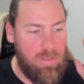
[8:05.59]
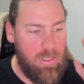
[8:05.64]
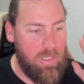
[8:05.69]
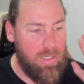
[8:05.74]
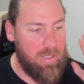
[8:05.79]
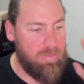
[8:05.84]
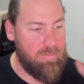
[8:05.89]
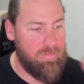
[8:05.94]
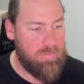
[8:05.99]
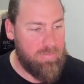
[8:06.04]

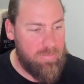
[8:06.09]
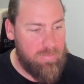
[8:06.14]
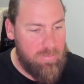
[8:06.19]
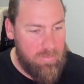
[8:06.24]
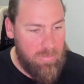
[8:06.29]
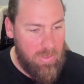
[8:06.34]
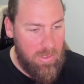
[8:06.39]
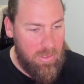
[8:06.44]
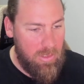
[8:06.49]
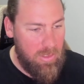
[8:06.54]
I'm
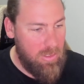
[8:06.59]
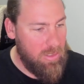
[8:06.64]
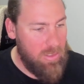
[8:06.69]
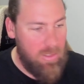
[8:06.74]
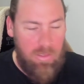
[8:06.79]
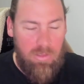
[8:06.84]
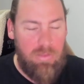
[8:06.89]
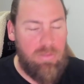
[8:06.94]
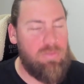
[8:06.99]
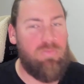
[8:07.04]

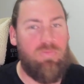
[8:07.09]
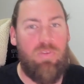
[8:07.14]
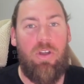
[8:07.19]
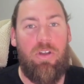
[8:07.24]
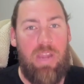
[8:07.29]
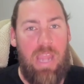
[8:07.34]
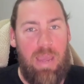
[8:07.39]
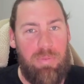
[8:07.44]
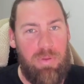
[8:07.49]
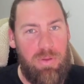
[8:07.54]

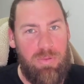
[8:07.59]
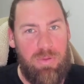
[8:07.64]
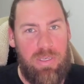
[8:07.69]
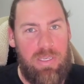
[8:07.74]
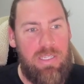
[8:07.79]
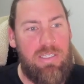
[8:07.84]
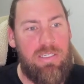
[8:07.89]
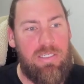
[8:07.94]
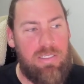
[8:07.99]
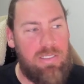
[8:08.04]
very happy with
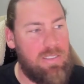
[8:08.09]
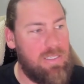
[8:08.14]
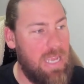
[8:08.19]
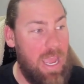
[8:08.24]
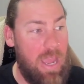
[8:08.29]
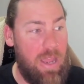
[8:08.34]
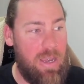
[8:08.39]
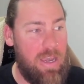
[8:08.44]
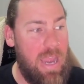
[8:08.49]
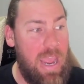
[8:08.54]
this
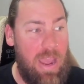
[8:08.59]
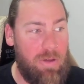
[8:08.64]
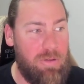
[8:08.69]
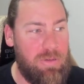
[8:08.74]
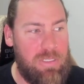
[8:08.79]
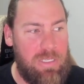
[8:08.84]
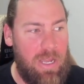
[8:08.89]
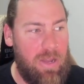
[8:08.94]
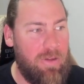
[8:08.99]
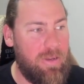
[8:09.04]
and how
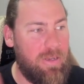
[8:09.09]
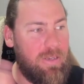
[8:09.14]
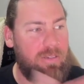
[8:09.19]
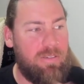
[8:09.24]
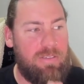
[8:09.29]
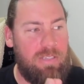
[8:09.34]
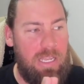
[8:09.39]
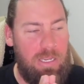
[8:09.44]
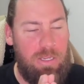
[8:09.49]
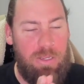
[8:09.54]
it's going.
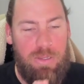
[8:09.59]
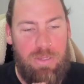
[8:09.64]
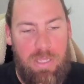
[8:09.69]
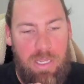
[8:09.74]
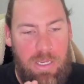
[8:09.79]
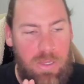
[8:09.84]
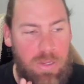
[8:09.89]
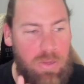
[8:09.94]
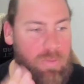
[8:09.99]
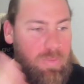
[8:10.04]
Thank you.
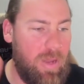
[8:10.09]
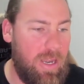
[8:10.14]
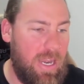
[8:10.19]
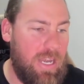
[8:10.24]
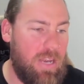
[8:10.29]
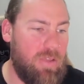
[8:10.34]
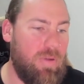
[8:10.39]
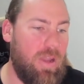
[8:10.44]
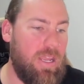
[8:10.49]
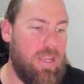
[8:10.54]
But
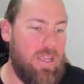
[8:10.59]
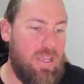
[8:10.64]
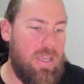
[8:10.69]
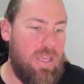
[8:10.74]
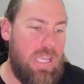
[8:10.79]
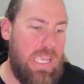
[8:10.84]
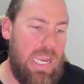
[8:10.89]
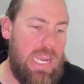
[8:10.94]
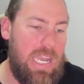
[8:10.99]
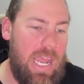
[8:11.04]
anyway,
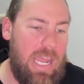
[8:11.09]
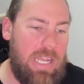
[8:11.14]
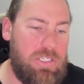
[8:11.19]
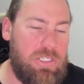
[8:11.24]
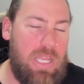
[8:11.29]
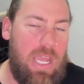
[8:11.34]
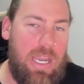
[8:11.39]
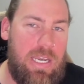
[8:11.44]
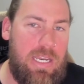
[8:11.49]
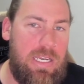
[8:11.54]
in that
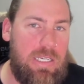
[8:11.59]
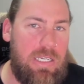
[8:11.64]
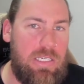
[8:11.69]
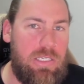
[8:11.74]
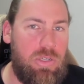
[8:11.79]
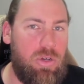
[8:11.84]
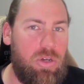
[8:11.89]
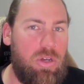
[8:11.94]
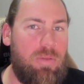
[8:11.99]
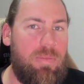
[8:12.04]
chat, he did
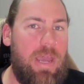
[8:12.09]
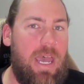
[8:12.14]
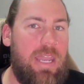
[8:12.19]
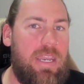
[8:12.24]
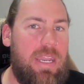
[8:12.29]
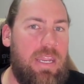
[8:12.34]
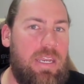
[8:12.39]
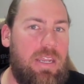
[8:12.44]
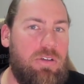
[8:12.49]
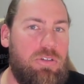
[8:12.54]
talk about
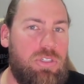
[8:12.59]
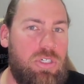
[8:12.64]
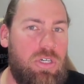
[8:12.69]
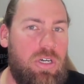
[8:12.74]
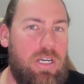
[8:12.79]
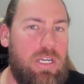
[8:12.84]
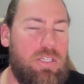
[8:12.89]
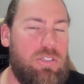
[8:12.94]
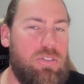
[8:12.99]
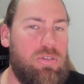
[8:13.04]
that they were
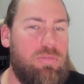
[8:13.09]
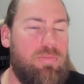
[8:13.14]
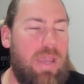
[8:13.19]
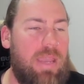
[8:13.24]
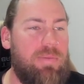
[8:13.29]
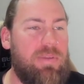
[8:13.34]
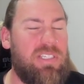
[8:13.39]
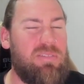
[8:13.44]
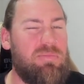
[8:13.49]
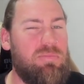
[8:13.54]
trying to do
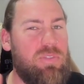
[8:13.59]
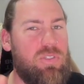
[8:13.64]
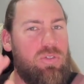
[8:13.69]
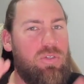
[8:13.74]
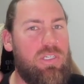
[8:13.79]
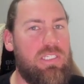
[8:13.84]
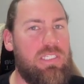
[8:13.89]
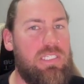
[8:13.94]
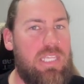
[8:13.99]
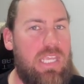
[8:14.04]
maybe some
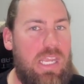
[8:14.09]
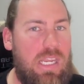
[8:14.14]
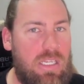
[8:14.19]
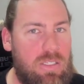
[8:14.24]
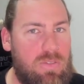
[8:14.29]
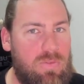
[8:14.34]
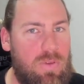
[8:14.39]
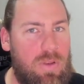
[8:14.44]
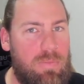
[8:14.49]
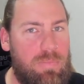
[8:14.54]
sort of
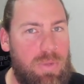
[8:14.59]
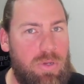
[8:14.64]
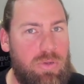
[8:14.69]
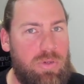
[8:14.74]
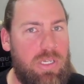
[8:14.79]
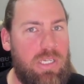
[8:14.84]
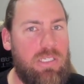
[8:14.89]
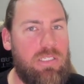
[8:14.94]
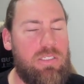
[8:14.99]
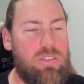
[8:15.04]
skins for the
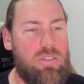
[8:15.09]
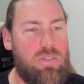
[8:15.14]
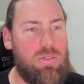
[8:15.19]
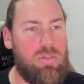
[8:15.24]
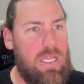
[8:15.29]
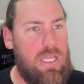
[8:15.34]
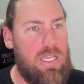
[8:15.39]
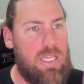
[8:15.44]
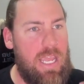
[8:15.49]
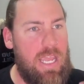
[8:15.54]
buildings to
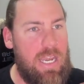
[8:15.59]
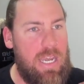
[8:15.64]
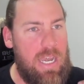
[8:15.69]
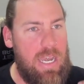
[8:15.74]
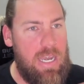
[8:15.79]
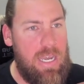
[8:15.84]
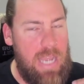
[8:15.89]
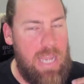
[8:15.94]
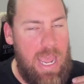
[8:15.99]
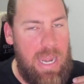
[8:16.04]

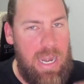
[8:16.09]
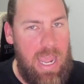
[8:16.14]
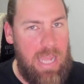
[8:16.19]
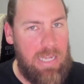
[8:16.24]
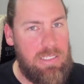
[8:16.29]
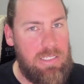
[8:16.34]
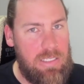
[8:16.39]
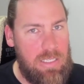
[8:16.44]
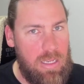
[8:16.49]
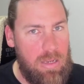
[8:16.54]
then that
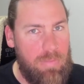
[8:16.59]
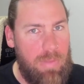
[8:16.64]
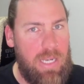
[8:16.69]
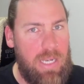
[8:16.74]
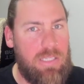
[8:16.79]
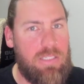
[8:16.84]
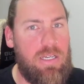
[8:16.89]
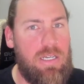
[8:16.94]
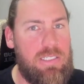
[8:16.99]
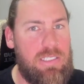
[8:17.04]
adds to the
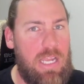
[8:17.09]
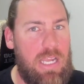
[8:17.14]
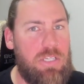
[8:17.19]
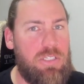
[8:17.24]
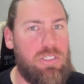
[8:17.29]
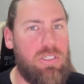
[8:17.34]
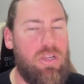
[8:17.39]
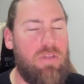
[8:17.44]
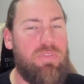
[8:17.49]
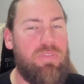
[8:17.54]

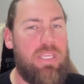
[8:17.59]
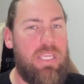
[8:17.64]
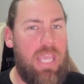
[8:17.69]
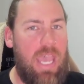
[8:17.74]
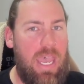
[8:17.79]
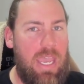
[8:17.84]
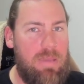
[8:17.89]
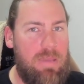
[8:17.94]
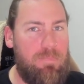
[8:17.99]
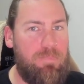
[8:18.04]
monetization of the
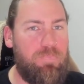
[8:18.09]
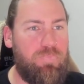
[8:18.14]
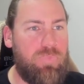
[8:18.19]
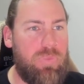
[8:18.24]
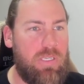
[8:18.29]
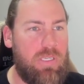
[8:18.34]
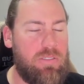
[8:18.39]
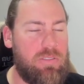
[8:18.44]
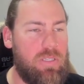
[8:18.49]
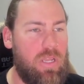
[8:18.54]
game.
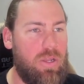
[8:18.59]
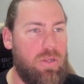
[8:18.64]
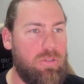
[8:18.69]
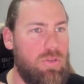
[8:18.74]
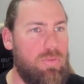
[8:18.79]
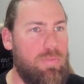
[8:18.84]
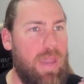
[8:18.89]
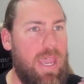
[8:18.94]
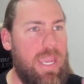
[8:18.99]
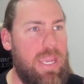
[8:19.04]
So
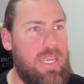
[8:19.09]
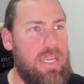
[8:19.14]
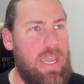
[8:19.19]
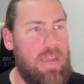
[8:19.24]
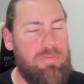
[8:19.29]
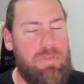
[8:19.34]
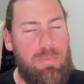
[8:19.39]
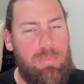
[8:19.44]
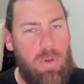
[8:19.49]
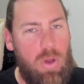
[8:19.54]
you may
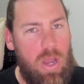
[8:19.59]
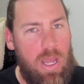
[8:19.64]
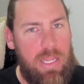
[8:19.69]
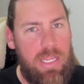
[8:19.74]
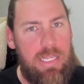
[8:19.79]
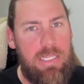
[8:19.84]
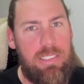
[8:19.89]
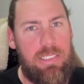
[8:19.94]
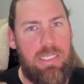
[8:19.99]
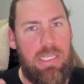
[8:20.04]
have to buy
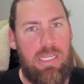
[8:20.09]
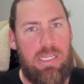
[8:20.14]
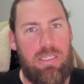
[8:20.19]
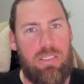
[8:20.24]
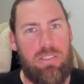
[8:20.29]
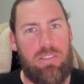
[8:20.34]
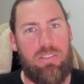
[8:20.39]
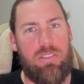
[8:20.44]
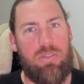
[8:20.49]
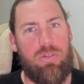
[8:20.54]
these
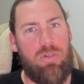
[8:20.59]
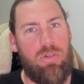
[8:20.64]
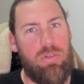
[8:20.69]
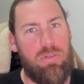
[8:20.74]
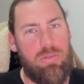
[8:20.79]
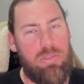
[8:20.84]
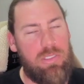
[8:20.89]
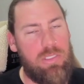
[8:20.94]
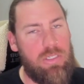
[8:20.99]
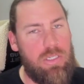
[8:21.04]
skins, or
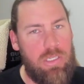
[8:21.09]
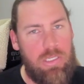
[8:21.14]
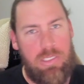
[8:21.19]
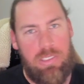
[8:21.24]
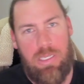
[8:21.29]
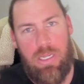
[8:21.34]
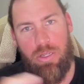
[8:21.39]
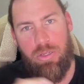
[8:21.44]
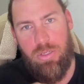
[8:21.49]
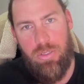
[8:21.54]
you can
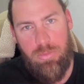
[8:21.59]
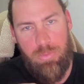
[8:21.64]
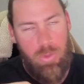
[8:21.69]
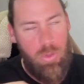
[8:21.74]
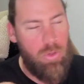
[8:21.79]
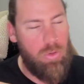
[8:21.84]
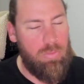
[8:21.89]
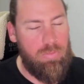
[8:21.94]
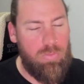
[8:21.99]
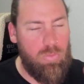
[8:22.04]
sell them,
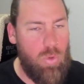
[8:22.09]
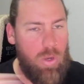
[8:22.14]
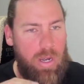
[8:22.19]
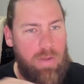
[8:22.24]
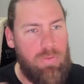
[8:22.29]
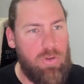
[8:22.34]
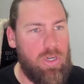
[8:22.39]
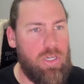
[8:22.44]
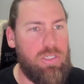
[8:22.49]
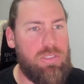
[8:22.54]
or
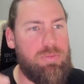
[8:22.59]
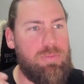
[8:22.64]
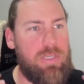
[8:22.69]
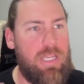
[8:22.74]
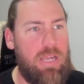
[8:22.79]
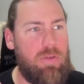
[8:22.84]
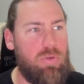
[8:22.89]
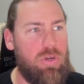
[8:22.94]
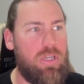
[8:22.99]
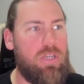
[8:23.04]
whatever else. But
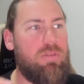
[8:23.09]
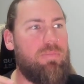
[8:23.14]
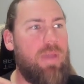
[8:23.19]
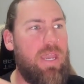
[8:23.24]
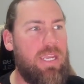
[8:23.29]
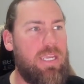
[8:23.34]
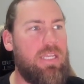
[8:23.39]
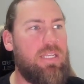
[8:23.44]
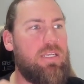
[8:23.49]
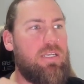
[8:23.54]
they wanted to
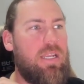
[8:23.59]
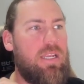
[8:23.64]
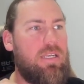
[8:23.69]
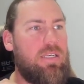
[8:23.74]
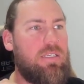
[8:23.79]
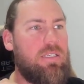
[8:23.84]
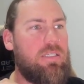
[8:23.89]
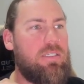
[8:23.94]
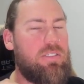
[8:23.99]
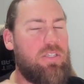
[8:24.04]
make it
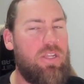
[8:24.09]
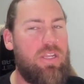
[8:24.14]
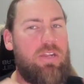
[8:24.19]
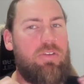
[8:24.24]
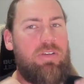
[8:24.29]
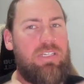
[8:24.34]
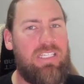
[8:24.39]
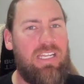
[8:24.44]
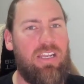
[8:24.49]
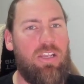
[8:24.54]
so
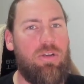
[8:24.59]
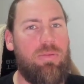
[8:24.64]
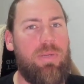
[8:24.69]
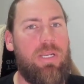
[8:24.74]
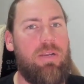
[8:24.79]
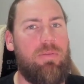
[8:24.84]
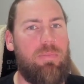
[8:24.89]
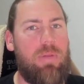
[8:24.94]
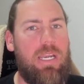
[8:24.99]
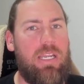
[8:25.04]
there is a little bit
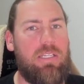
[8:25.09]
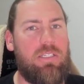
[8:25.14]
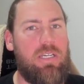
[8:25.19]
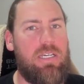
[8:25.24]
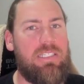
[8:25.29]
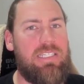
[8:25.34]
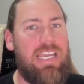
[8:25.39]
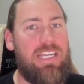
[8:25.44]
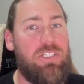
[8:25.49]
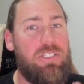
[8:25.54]
of
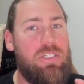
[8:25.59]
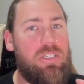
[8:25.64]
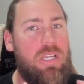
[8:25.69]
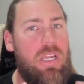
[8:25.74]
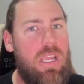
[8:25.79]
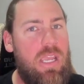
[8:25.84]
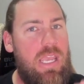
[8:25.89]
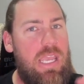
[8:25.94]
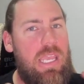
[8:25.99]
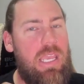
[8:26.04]
monetization
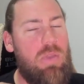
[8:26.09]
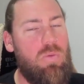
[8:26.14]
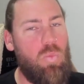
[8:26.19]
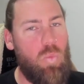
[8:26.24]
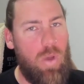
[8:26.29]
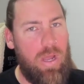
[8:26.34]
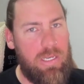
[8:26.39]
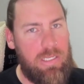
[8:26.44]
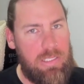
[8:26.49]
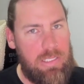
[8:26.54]

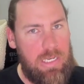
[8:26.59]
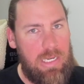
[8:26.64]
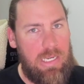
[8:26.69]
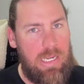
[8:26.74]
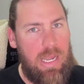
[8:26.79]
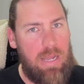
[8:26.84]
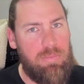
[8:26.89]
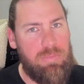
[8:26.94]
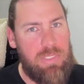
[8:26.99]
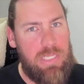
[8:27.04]
once it
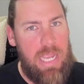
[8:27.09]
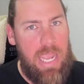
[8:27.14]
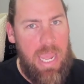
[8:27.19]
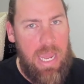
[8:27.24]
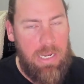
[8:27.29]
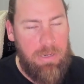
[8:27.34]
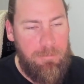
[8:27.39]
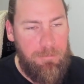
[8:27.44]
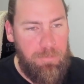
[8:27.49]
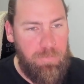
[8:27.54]
comes
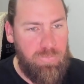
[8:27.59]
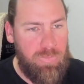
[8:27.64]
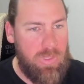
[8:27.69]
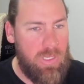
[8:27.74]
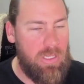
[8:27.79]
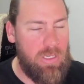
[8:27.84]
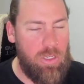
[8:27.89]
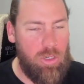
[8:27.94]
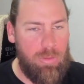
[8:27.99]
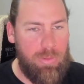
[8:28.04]
out.
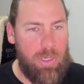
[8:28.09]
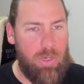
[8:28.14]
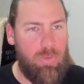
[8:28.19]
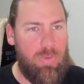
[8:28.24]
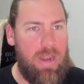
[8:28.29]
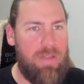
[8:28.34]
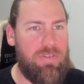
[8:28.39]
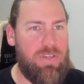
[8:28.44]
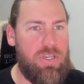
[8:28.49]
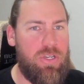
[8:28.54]
A little bit of
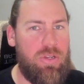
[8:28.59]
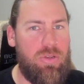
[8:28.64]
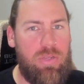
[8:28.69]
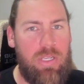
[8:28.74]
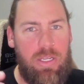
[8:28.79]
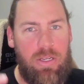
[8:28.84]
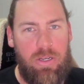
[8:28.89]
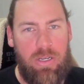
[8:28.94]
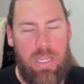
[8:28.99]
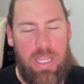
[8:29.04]
revenue
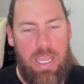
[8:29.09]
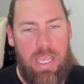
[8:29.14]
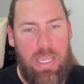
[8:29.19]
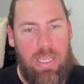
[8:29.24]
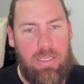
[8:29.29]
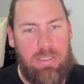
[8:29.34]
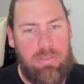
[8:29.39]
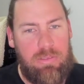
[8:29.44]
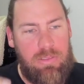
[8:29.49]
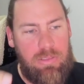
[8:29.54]
here and
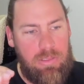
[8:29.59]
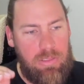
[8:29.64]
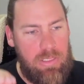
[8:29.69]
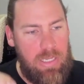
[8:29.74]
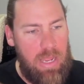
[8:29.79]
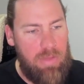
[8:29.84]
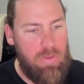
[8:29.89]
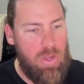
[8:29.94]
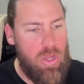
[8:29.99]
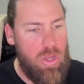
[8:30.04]
there
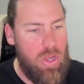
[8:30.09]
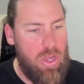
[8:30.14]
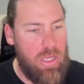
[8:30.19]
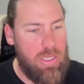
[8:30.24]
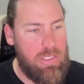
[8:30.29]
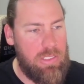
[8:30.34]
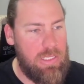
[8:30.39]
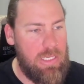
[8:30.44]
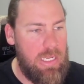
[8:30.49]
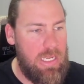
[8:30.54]
never
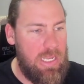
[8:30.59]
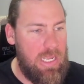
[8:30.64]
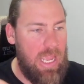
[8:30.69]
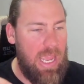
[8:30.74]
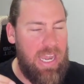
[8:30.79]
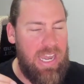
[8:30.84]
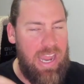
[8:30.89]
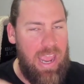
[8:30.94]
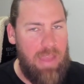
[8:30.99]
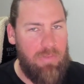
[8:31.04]
hurts,
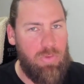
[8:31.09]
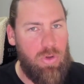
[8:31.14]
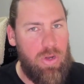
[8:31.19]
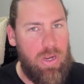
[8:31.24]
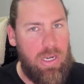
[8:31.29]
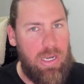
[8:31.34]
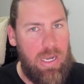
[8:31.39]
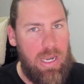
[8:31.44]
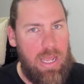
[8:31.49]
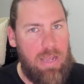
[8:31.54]
and
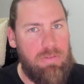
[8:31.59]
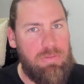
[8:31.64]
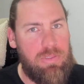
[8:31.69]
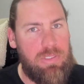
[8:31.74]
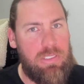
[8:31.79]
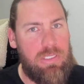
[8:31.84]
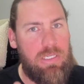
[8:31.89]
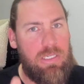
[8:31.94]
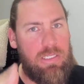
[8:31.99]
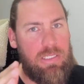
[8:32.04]
everyone
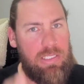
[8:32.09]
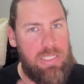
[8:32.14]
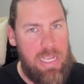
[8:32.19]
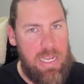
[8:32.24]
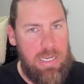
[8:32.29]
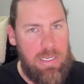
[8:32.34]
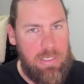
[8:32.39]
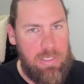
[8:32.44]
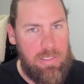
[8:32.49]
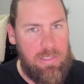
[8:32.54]
loves
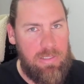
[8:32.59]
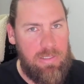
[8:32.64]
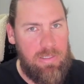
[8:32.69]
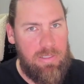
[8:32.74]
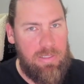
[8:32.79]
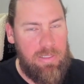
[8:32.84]
skins.